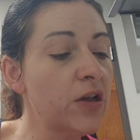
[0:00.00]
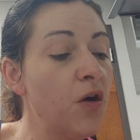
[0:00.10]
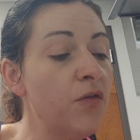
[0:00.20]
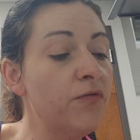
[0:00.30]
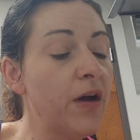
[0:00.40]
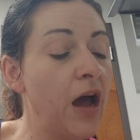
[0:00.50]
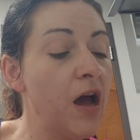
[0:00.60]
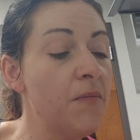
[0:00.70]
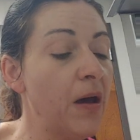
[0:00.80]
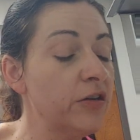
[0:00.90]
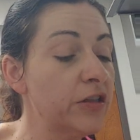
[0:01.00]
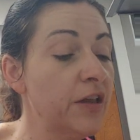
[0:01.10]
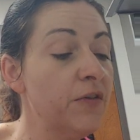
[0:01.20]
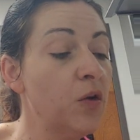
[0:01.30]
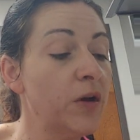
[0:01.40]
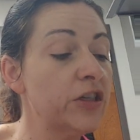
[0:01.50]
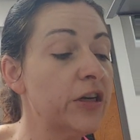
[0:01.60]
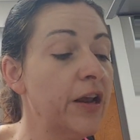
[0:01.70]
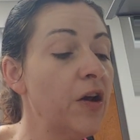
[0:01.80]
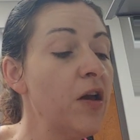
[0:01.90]
So I'll just give you a
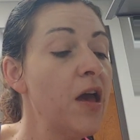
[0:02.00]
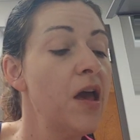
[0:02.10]
question here.